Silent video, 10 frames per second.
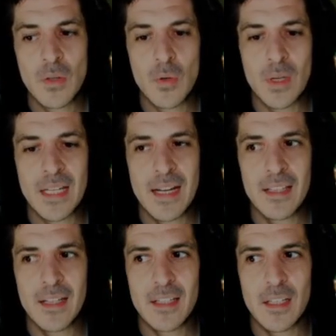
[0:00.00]
it
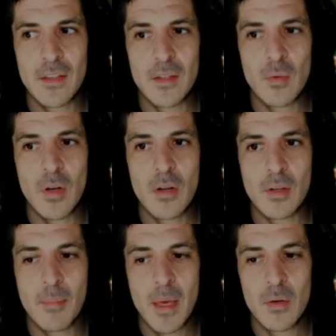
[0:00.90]
highlighted the wrong
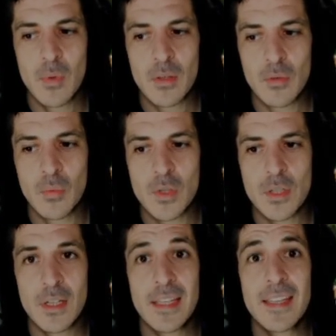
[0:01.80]
mana wheel, which
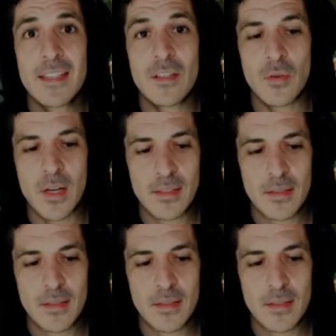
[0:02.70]
isn't great.